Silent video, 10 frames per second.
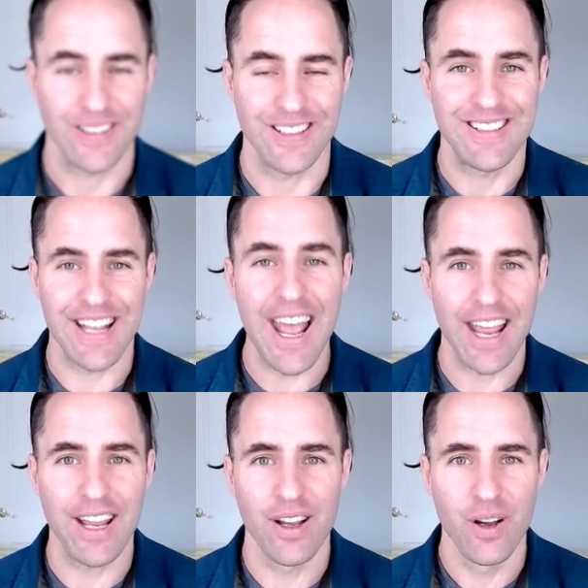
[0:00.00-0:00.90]
Now,
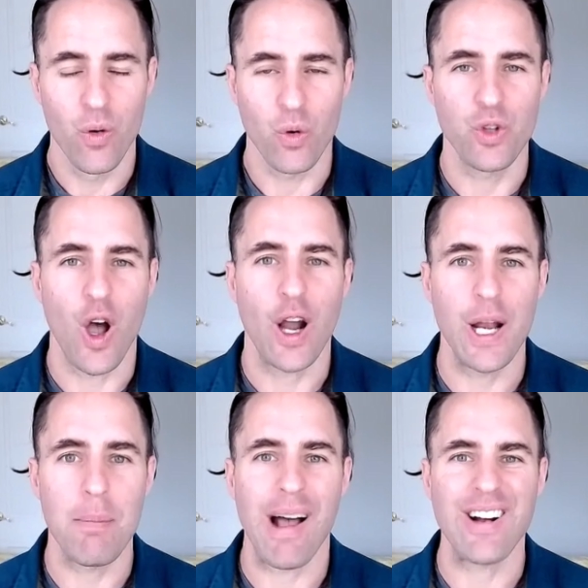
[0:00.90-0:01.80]
today, we're
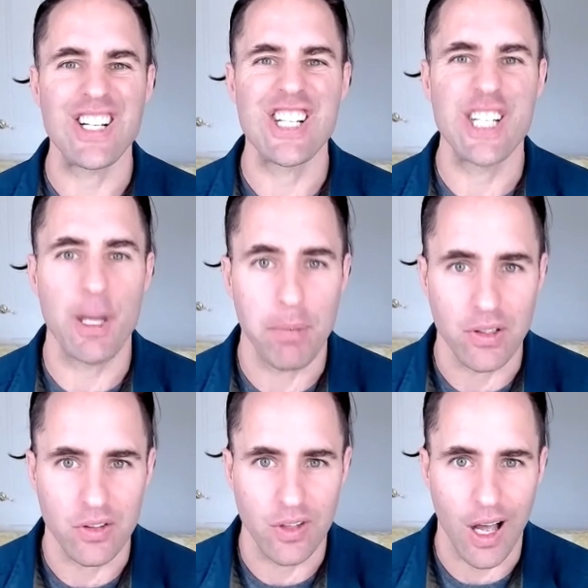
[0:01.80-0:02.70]
talking about
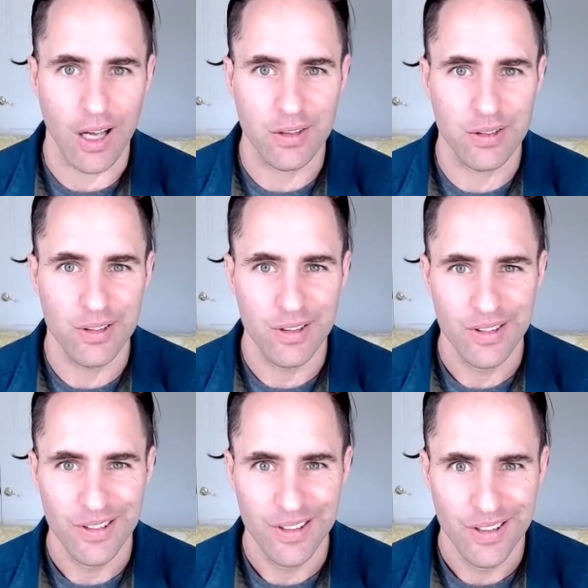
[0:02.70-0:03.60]
shipping stocks.
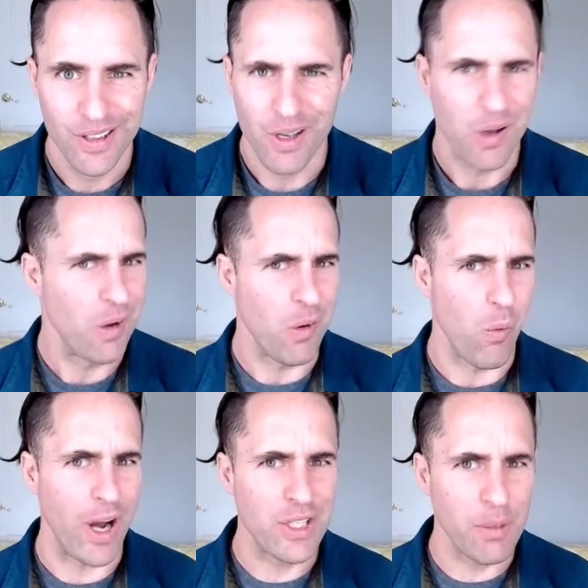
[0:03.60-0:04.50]

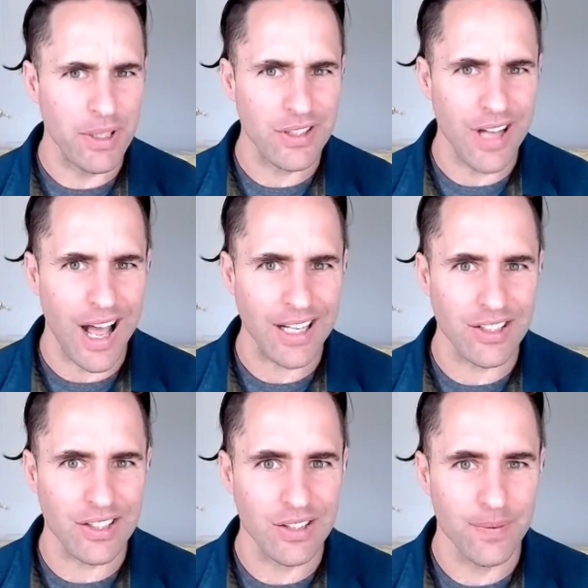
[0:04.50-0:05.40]
Why shipping
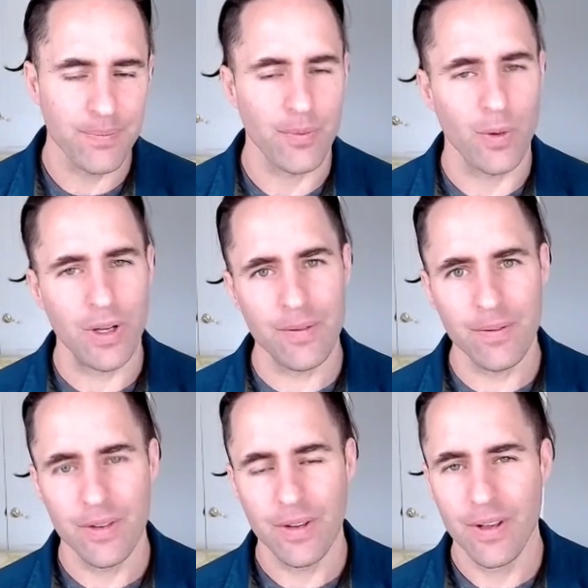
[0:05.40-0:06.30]
stocks? Well,
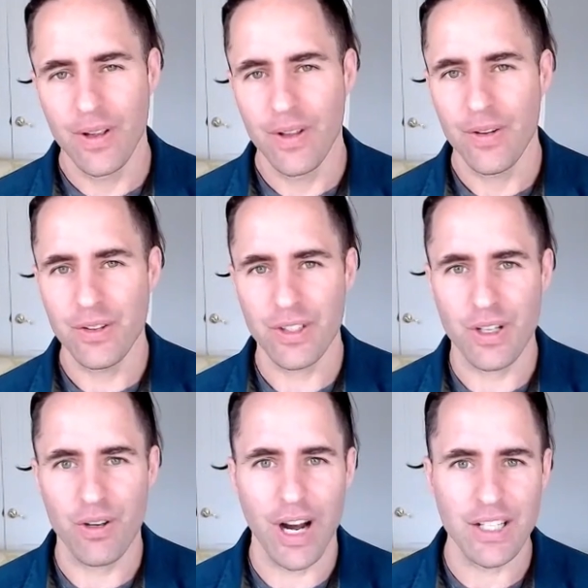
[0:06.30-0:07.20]
there's a
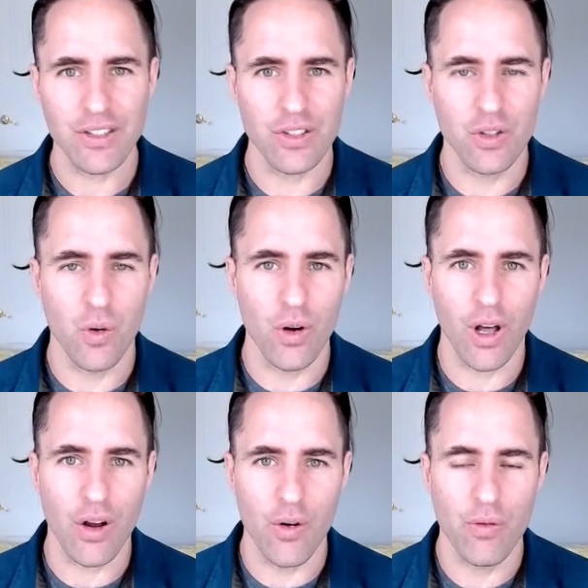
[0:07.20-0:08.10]
crisis going
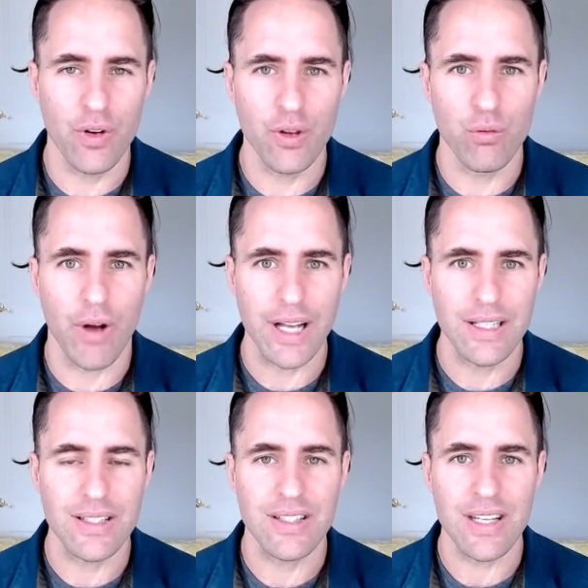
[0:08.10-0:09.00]
on over in the Red
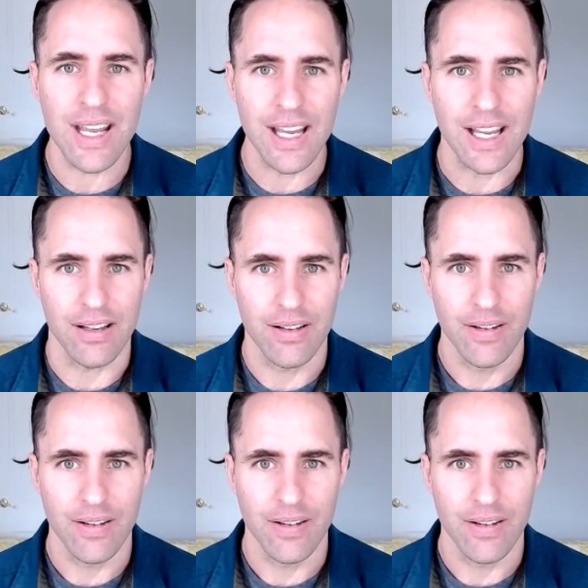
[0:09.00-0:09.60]
Sea.